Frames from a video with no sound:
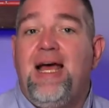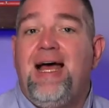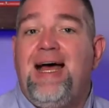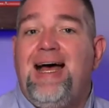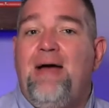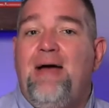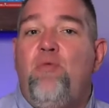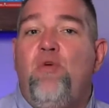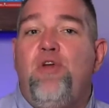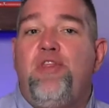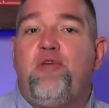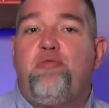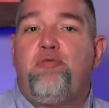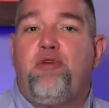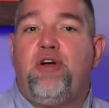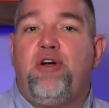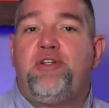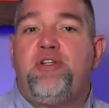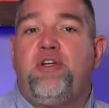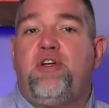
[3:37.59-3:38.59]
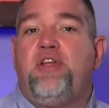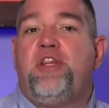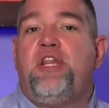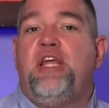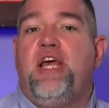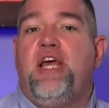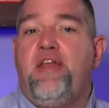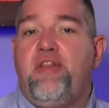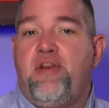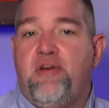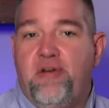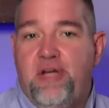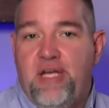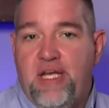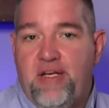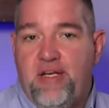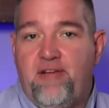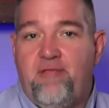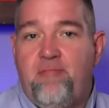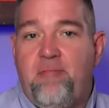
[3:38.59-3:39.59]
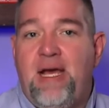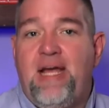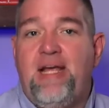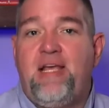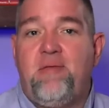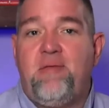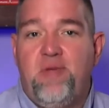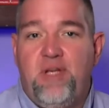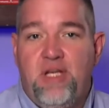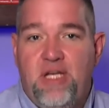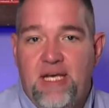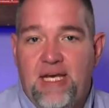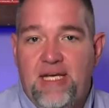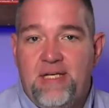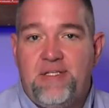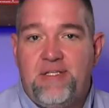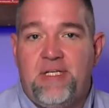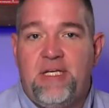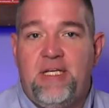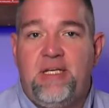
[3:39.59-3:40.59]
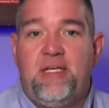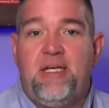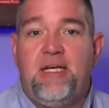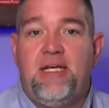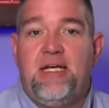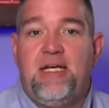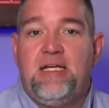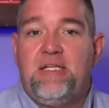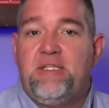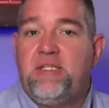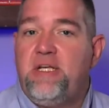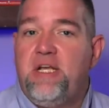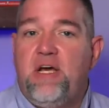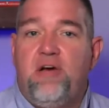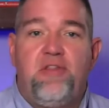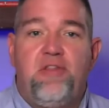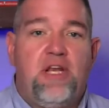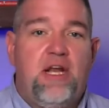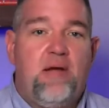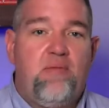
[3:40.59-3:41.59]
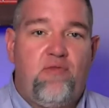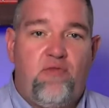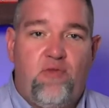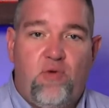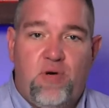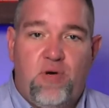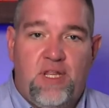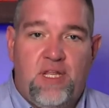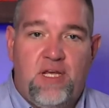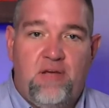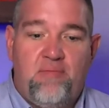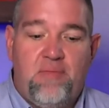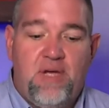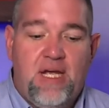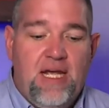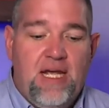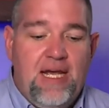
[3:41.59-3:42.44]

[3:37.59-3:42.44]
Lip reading: I want the person on the other end of my communication to know that I'm for them.